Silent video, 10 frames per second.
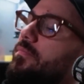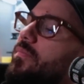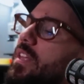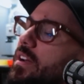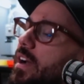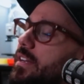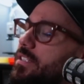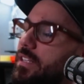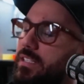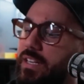right,
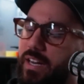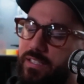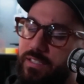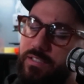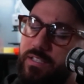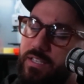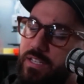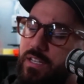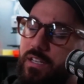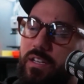so this connector,
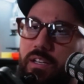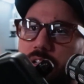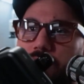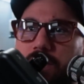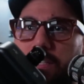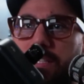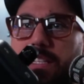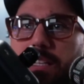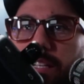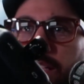as you can
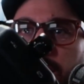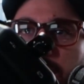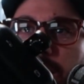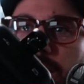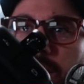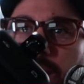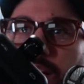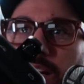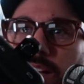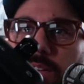see inside here,
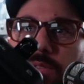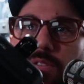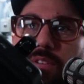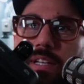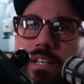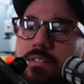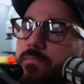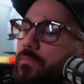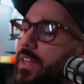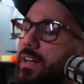kind of glows
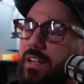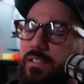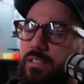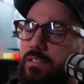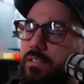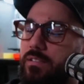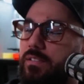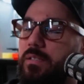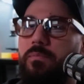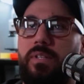green. That allows you to
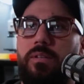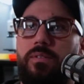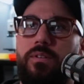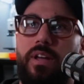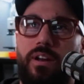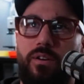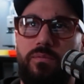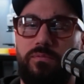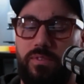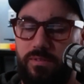simply, when you get
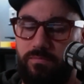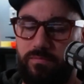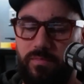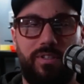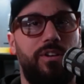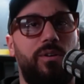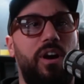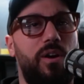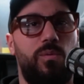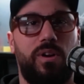home from, a
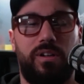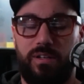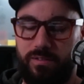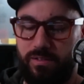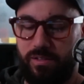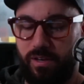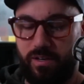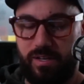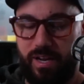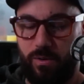
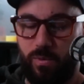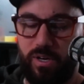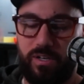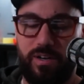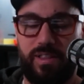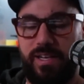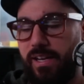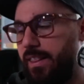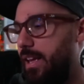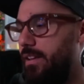hard day at work or anything
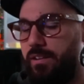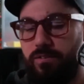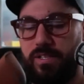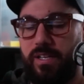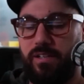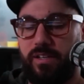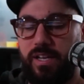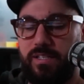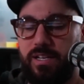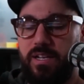like that, you can go take your
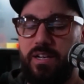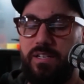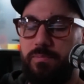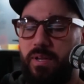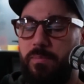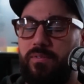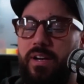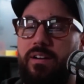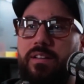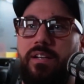case, just plop it
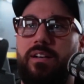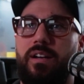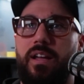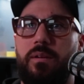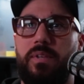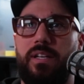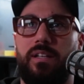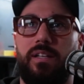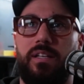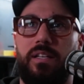right on there, and
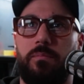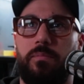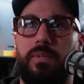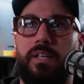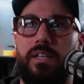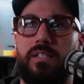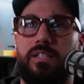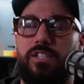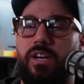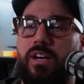immediately it begins
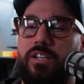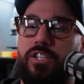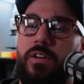to charge.